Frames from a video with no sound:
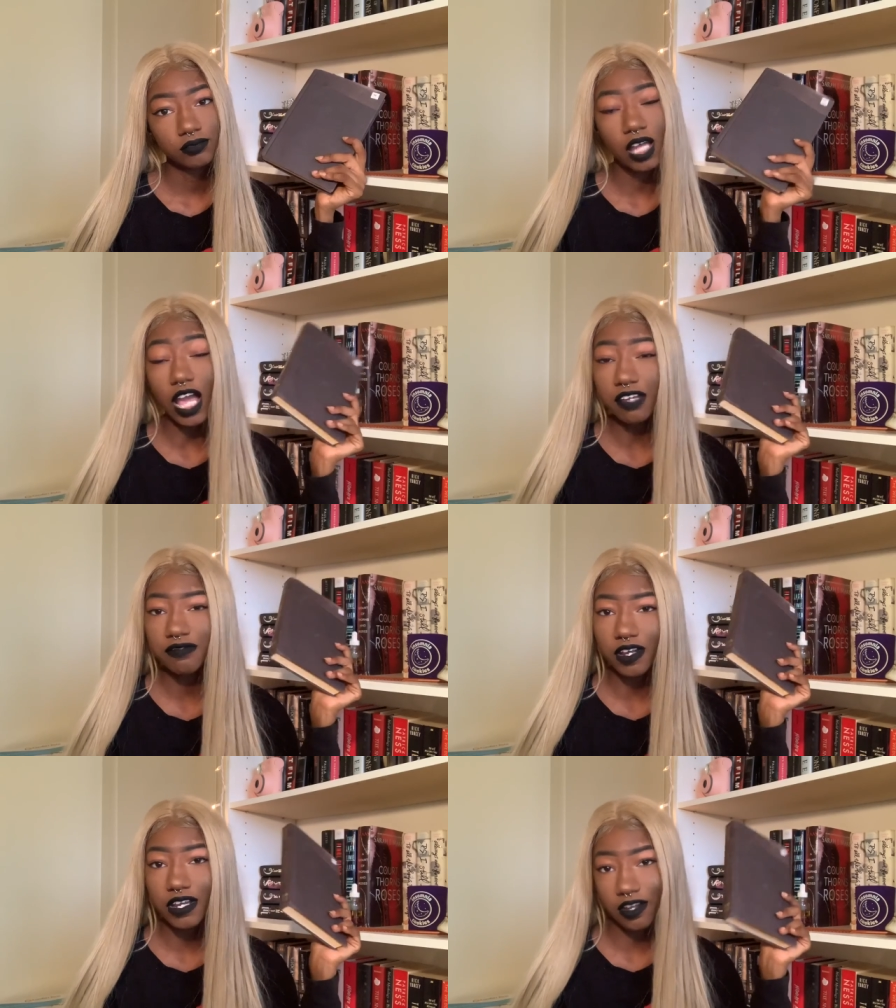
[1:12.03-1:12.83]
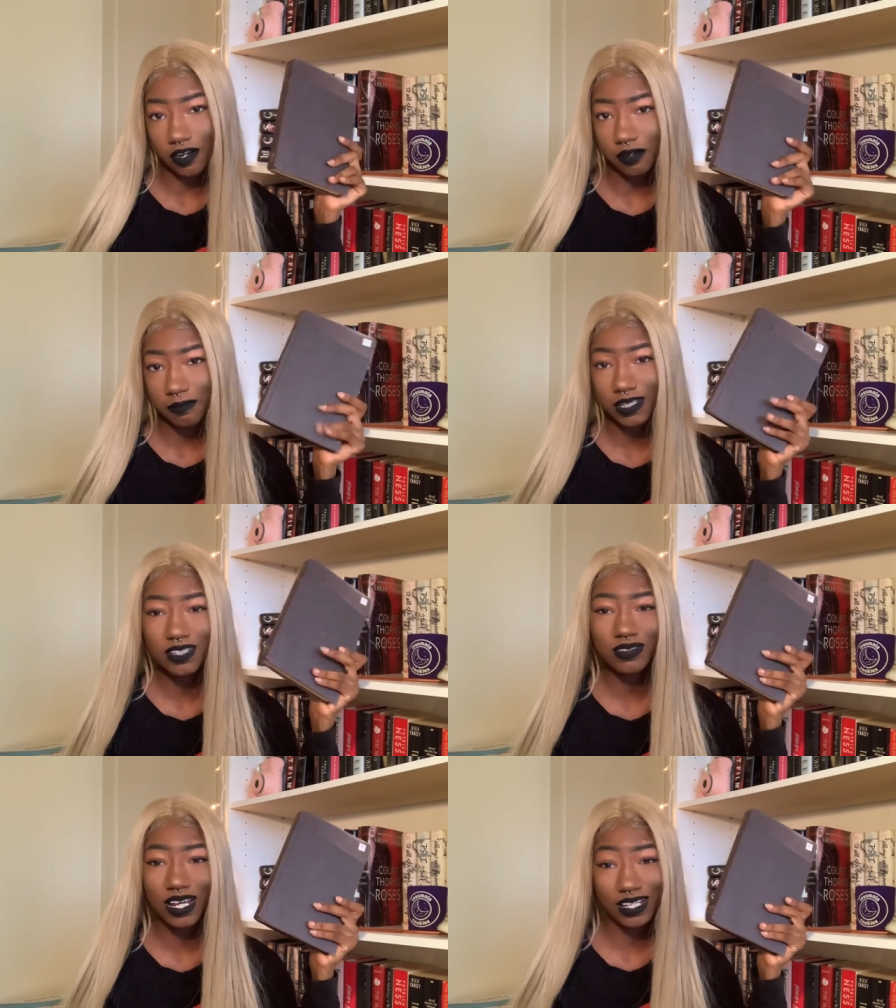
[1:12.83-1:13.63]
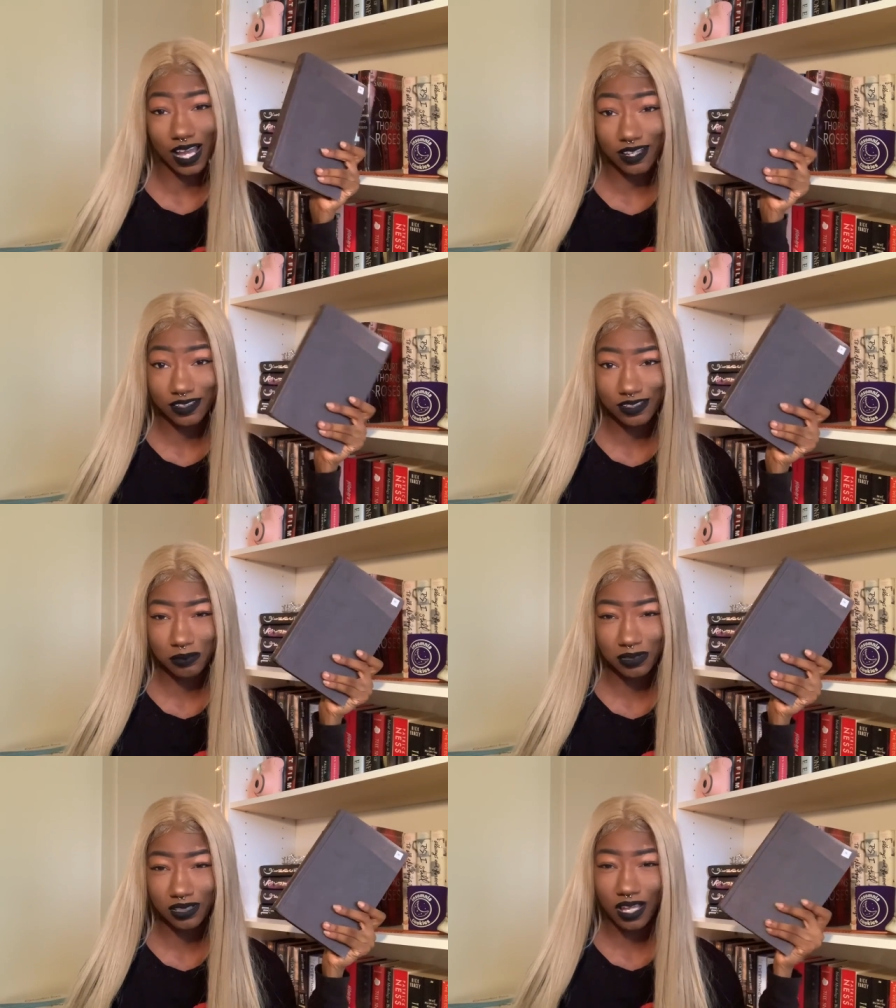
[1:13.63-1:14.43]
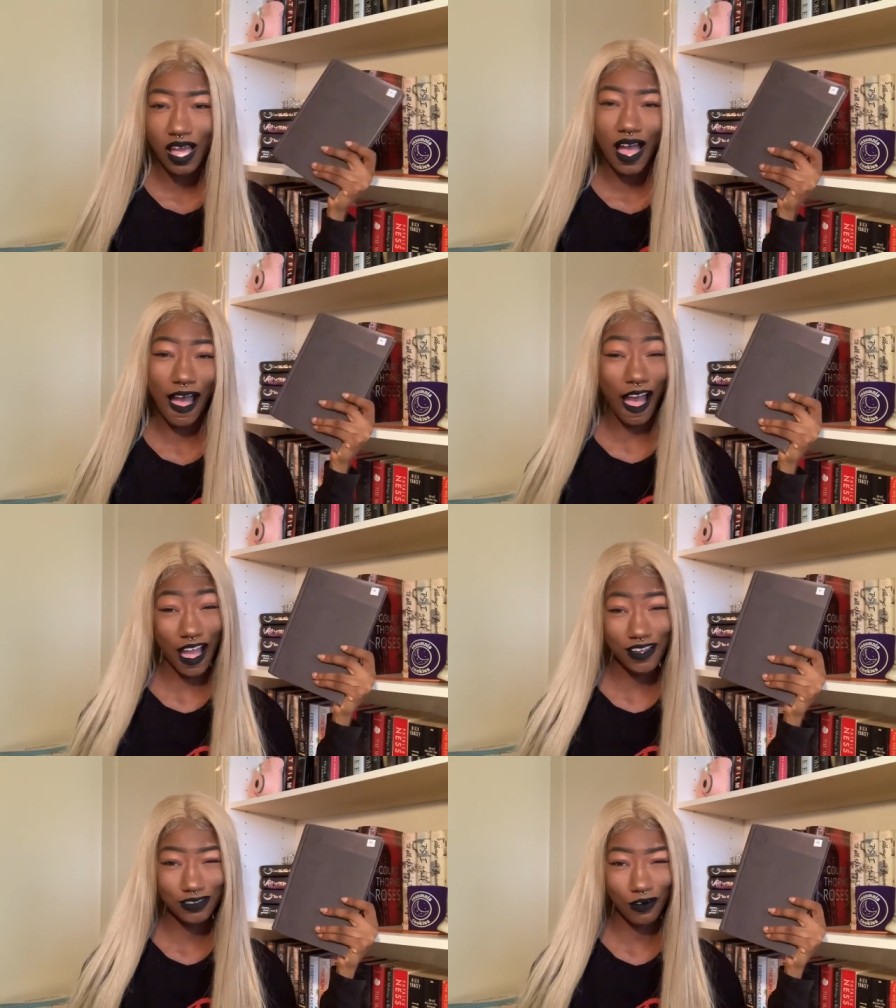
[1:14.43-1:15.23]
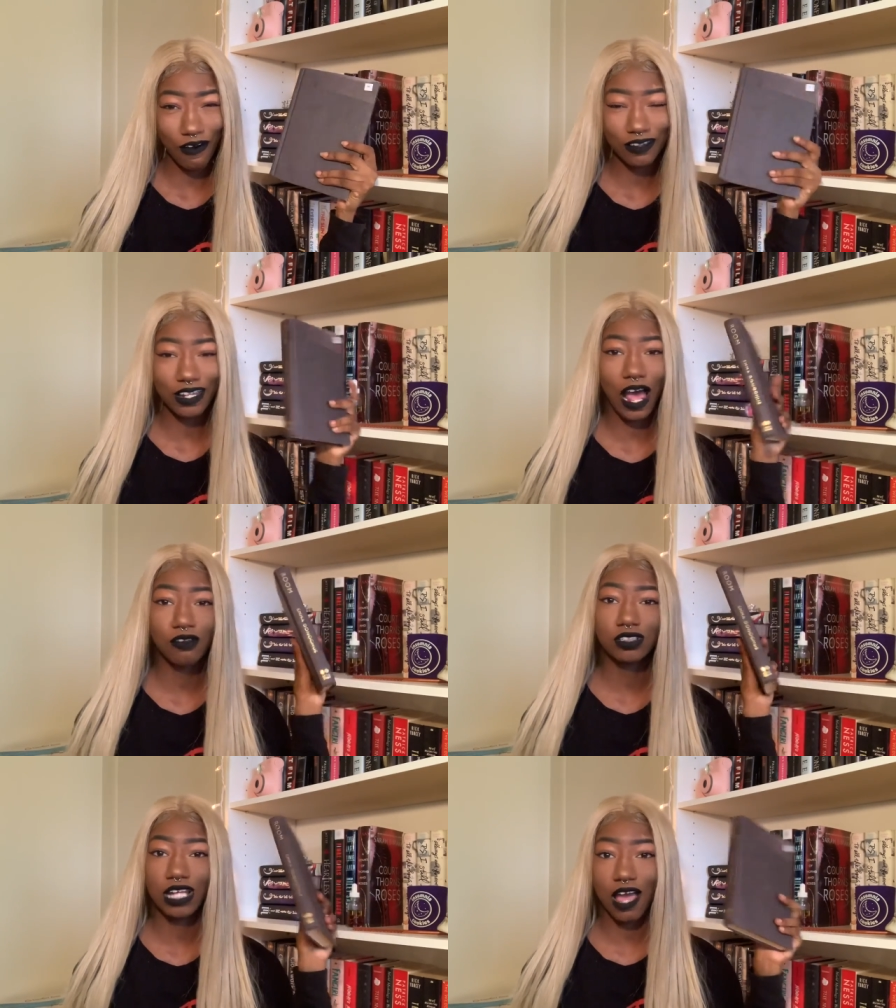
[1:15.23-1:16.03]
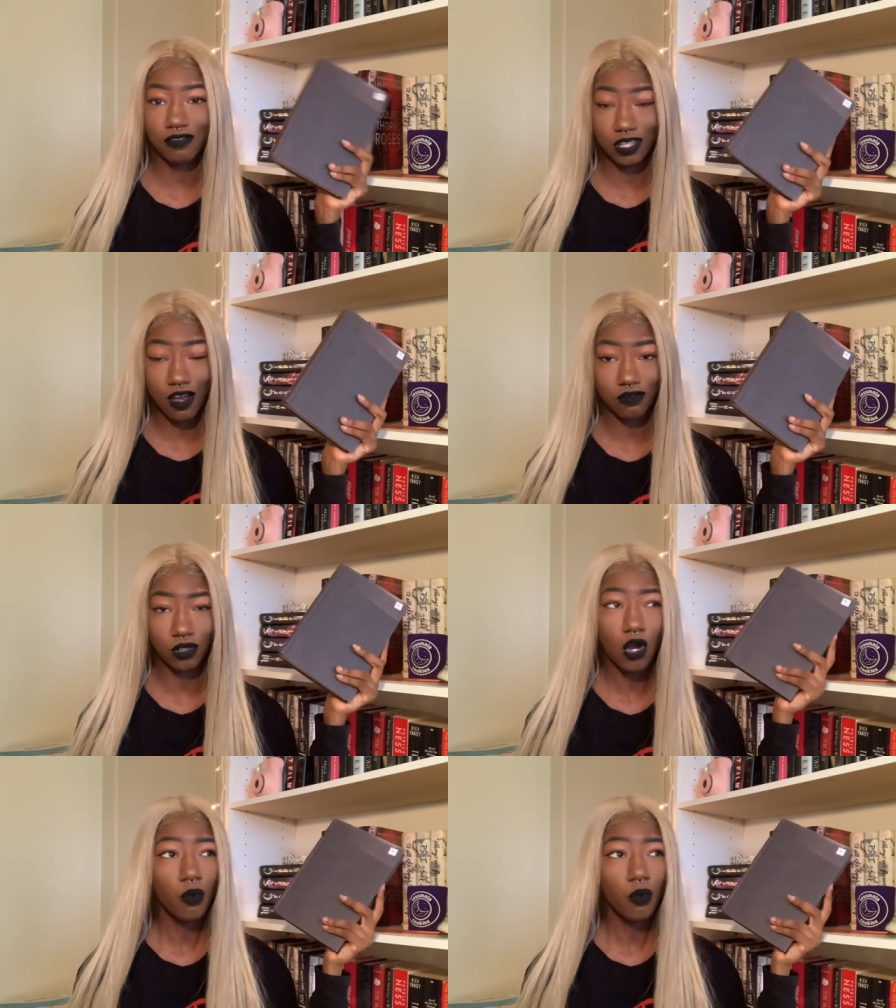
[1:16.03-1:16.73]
I'm very hurt. Because when I got this book, I thought that I was going to have the cover.